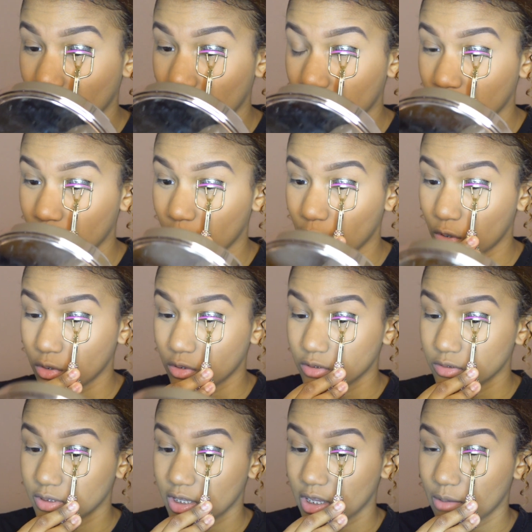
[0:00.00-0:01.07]
and I
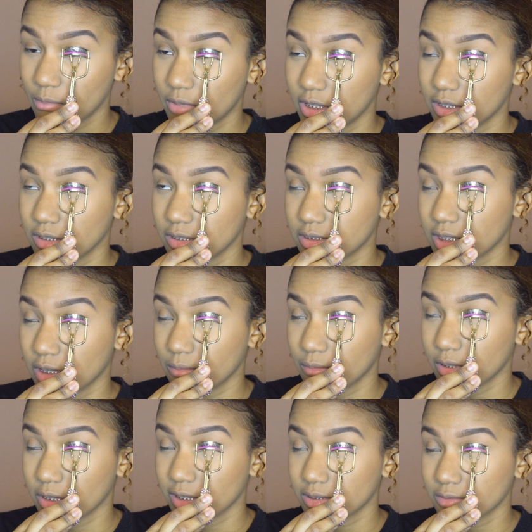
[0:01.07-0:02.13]
hold them in the same
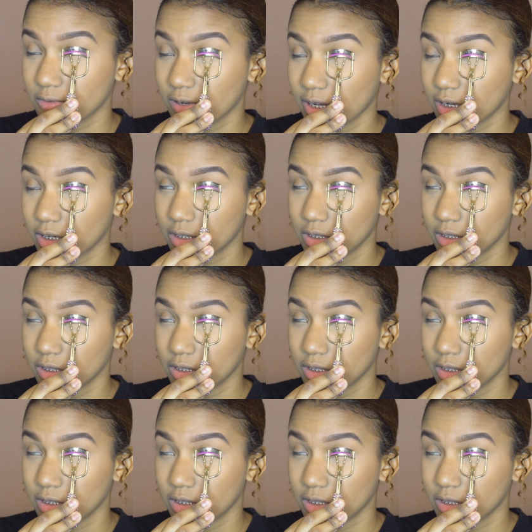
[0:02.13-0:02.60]
place for like a